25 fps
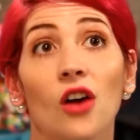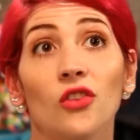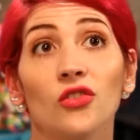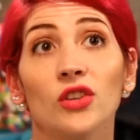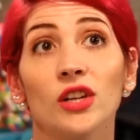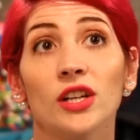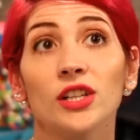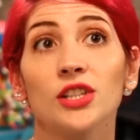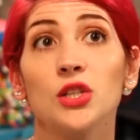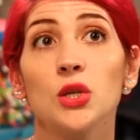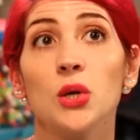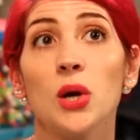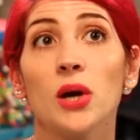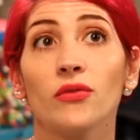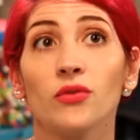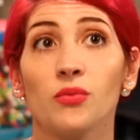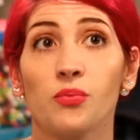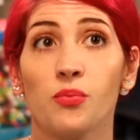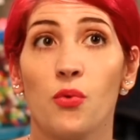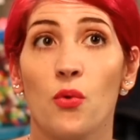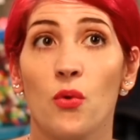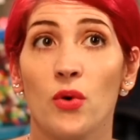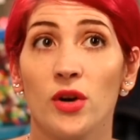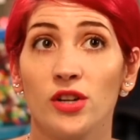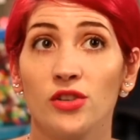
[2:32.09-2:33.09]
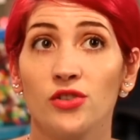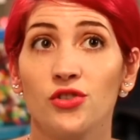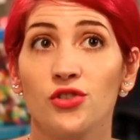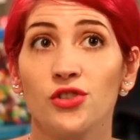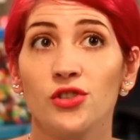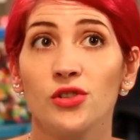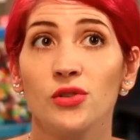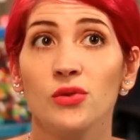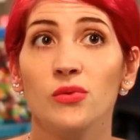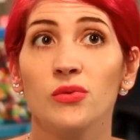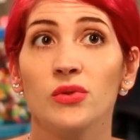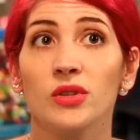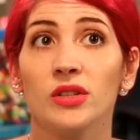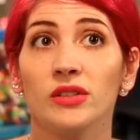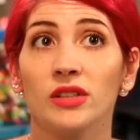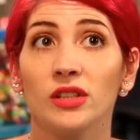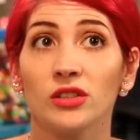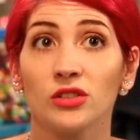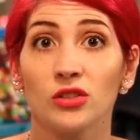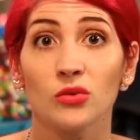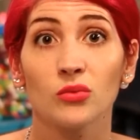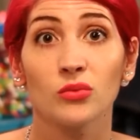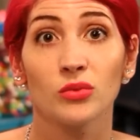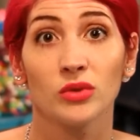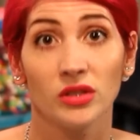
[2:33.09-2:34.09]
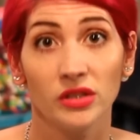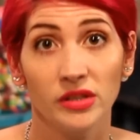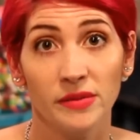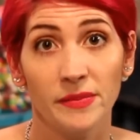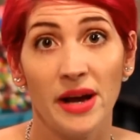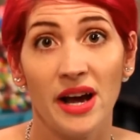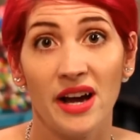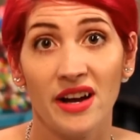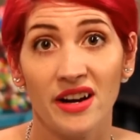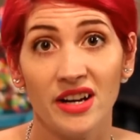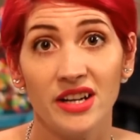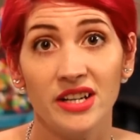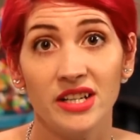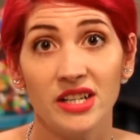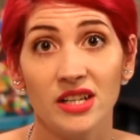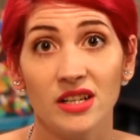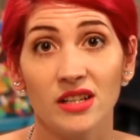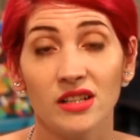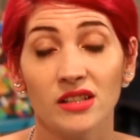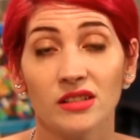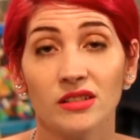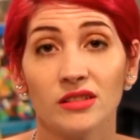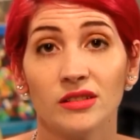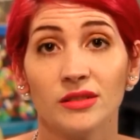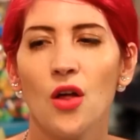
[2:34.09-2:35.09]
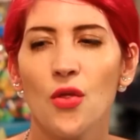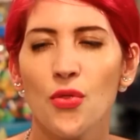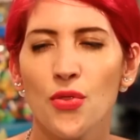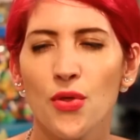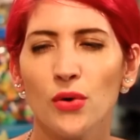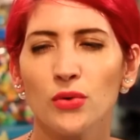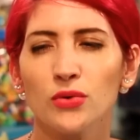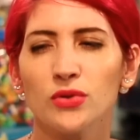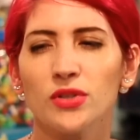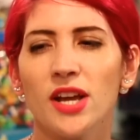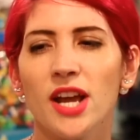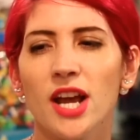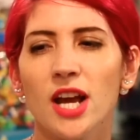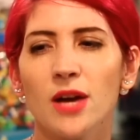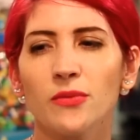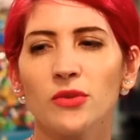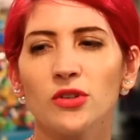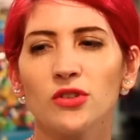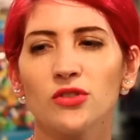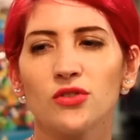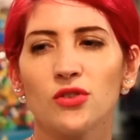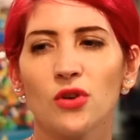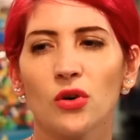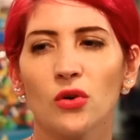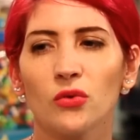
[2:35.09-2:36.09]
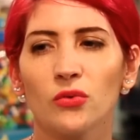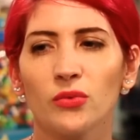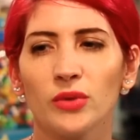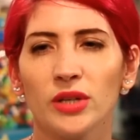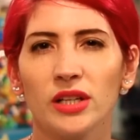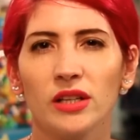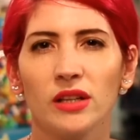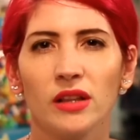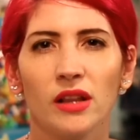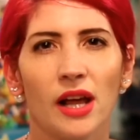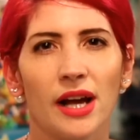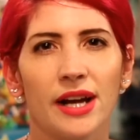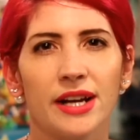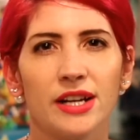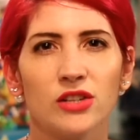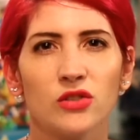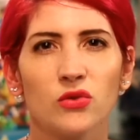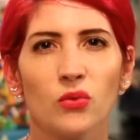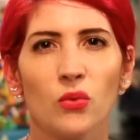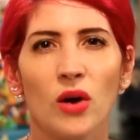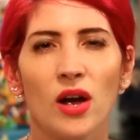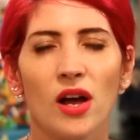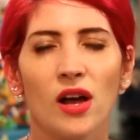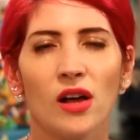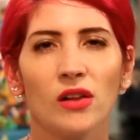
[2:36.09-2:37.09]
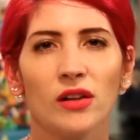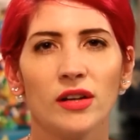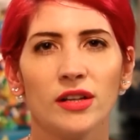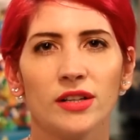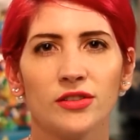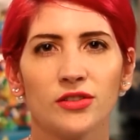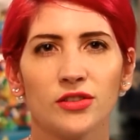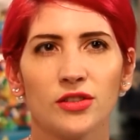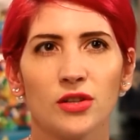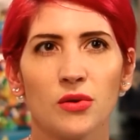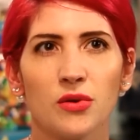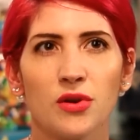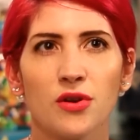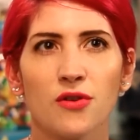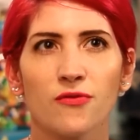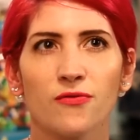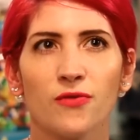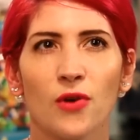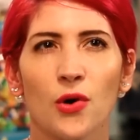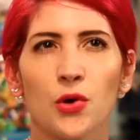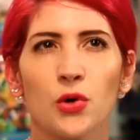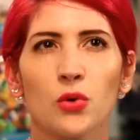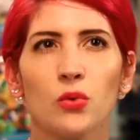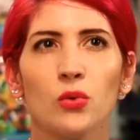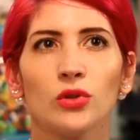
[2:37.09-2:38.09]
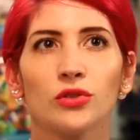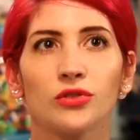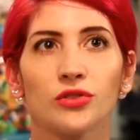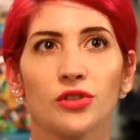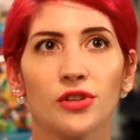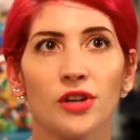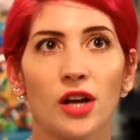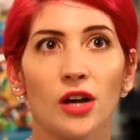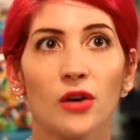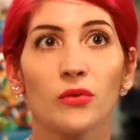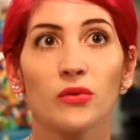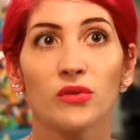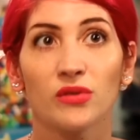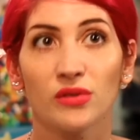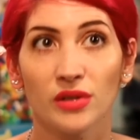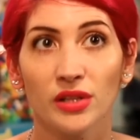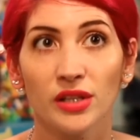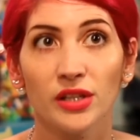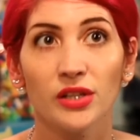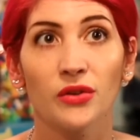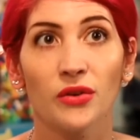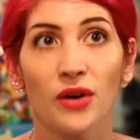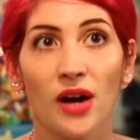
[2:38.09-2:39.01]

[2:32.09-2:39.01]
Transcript: Unless you have a point and shoot, then that's a really bad idea. Those cameras don't read light as well, and so your photo will turn out really